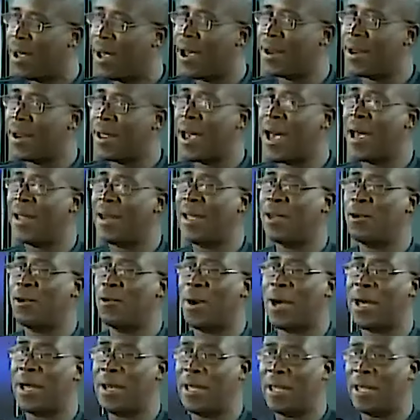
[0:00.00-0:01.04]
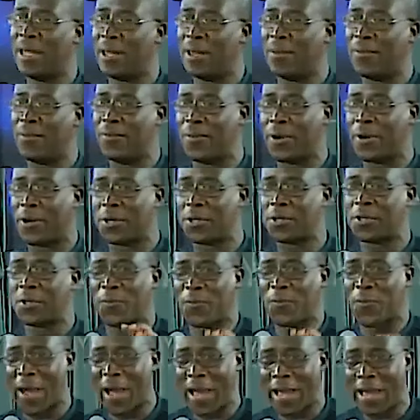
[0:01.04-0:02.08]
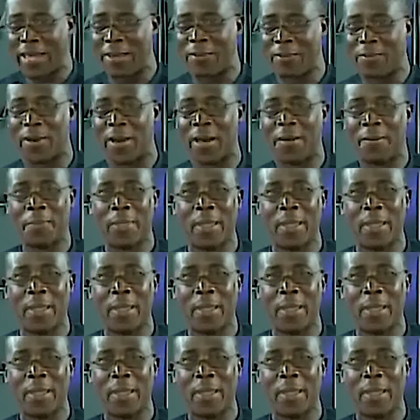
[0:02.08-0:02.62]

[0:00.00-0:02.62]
And he added one in verse 5.